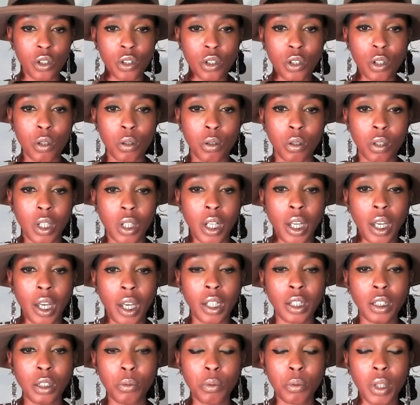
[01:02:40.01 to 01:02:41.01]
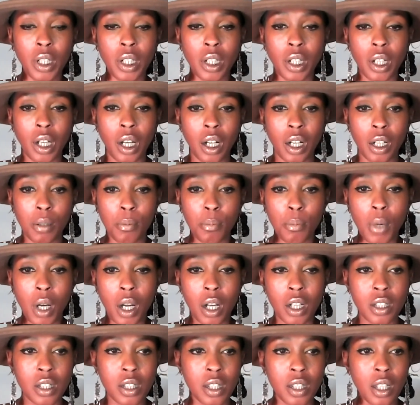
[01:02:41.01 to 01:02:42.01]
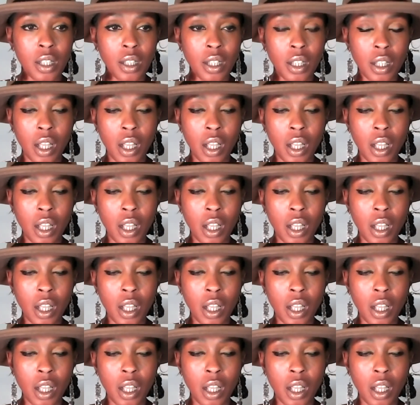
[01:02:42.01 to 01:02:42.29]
So anyway, I send